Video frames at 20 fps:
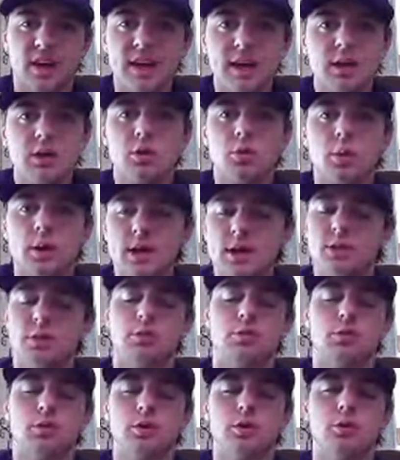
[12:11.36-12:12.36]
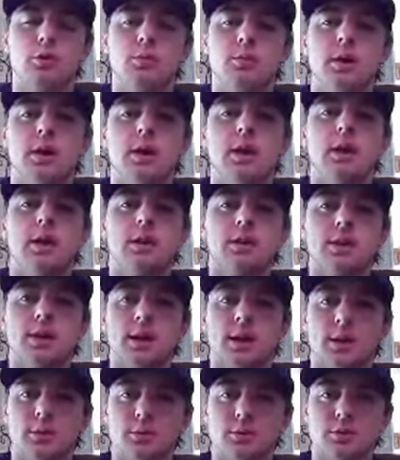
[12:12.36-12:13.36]
take away the room
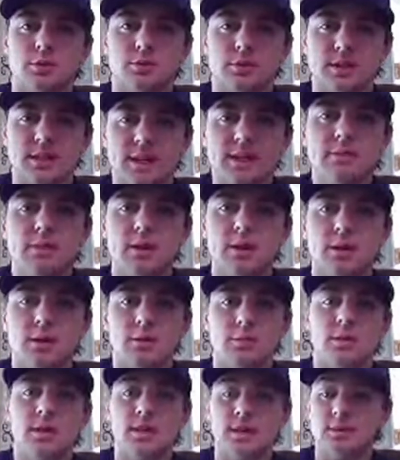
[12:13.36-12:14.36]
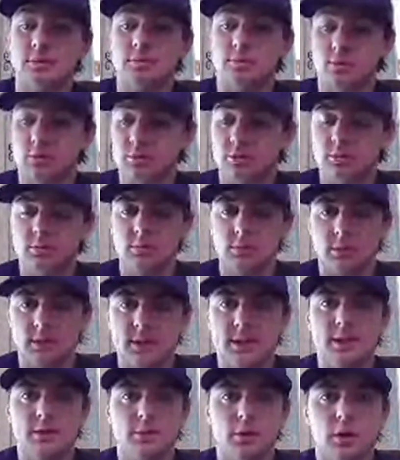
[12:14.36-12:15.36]
that I was giving them and
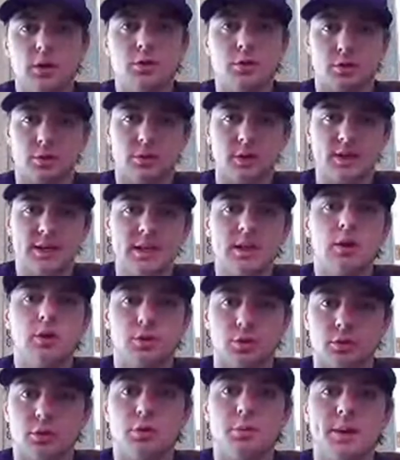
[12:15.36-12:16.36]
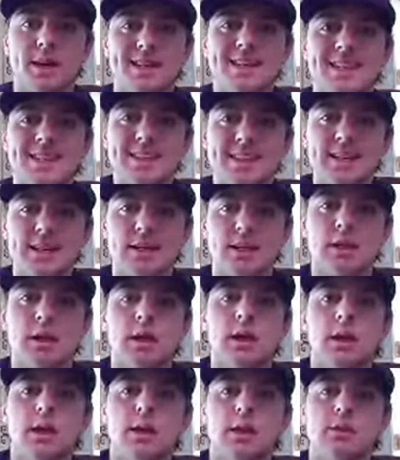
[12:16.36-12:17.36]
give all the get all the room I can get.
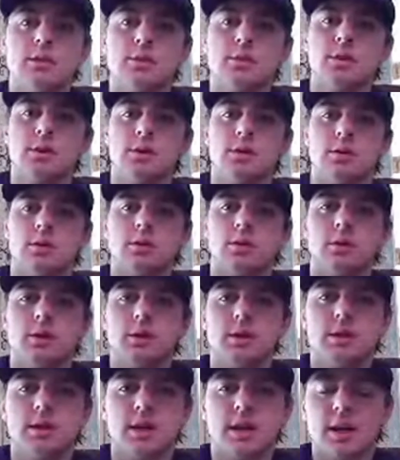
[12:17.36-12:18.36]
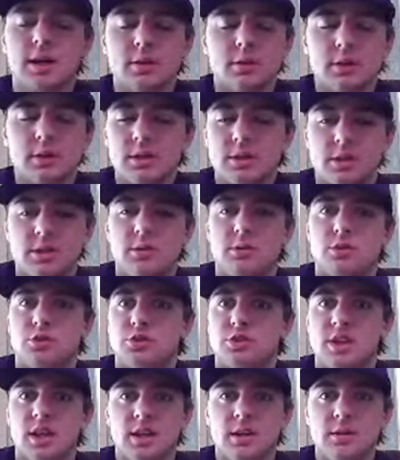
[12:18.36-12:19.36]
So yeah, I racing
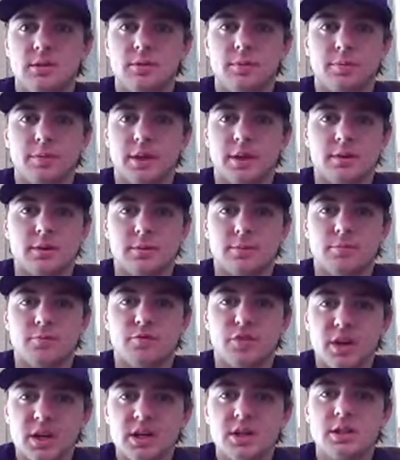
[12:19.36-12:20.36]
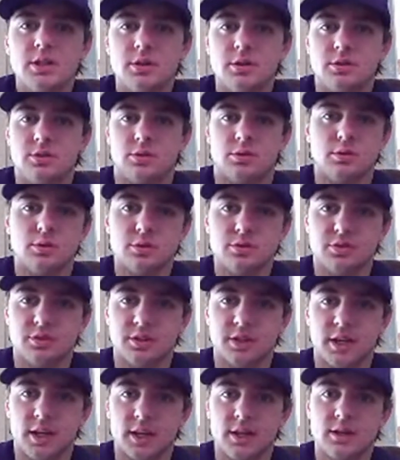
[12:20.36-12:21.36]
was day a very good tool
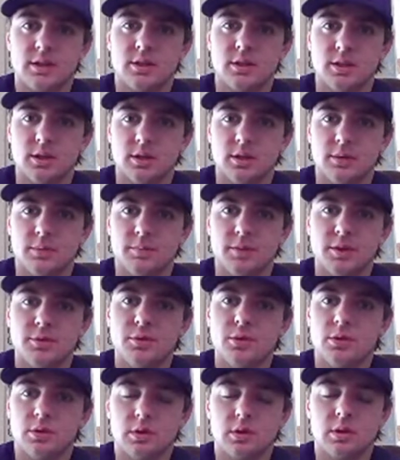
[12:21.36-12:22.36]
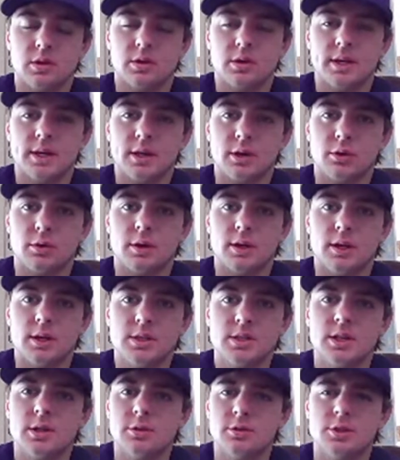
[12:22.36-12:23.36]
for that. Um, if you learn how to
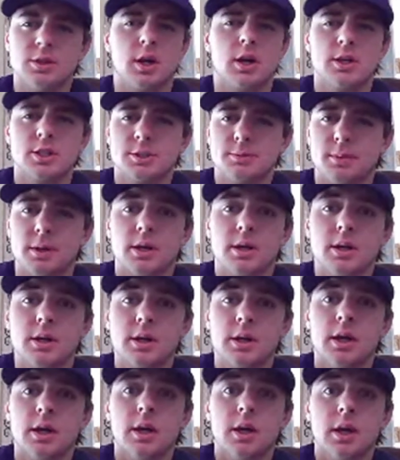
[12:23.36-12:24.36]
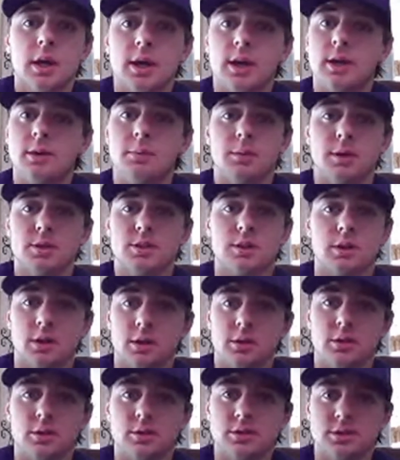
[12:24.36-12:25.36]
race, I know Josh Berry and a bunch of
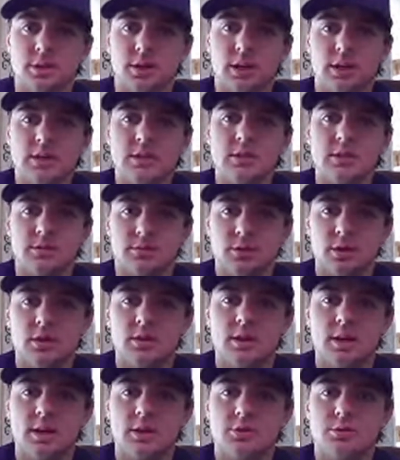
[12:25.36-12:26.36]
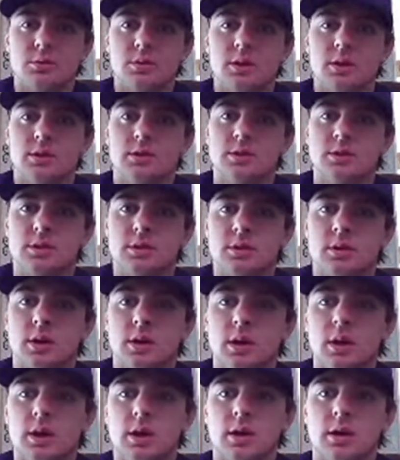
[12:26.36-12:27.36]
others guys have done that as well. So
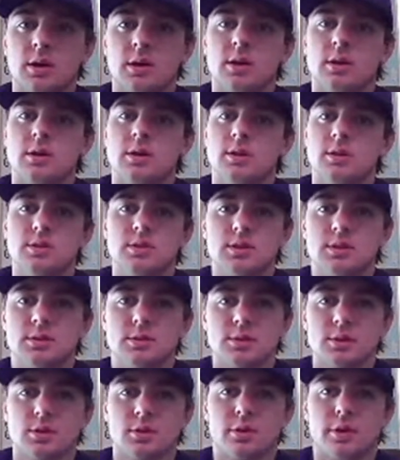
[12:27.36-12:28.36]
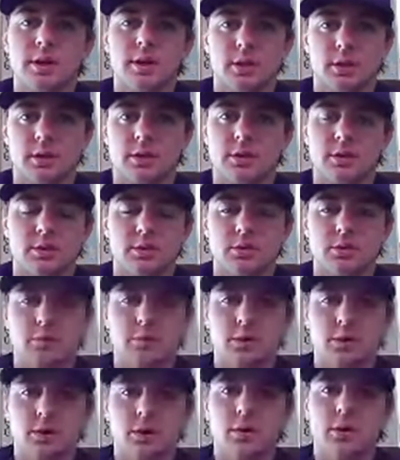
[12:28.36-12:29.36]
uh, it's just a great learning
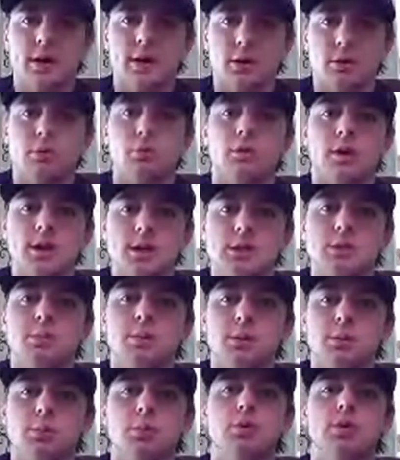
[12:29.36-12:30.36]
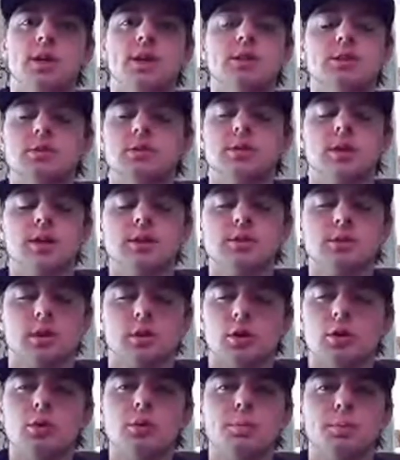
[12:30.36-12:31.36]
tool to know how to race people. That's that's the
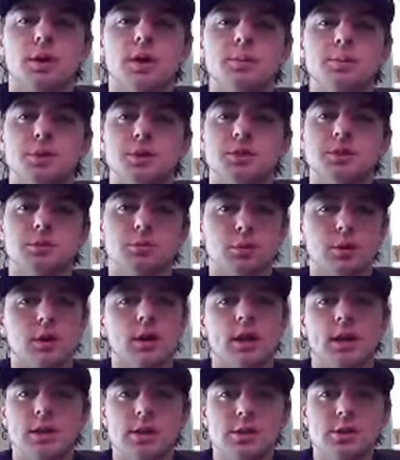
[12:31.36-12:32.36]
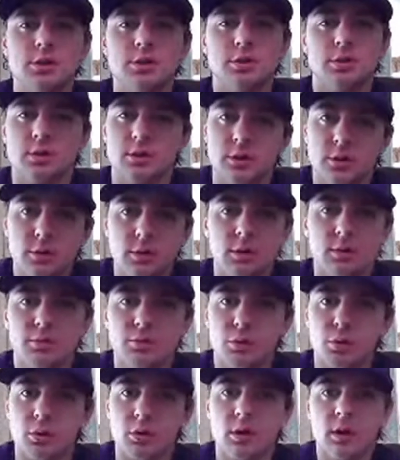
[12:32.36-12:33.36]
whole purpose of what I usually do it
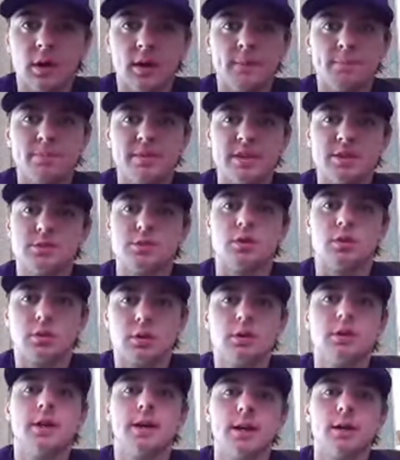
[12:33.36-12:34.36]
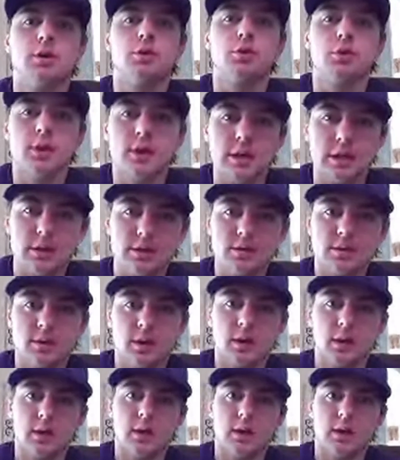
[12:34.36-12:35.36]
for is to learn how to race.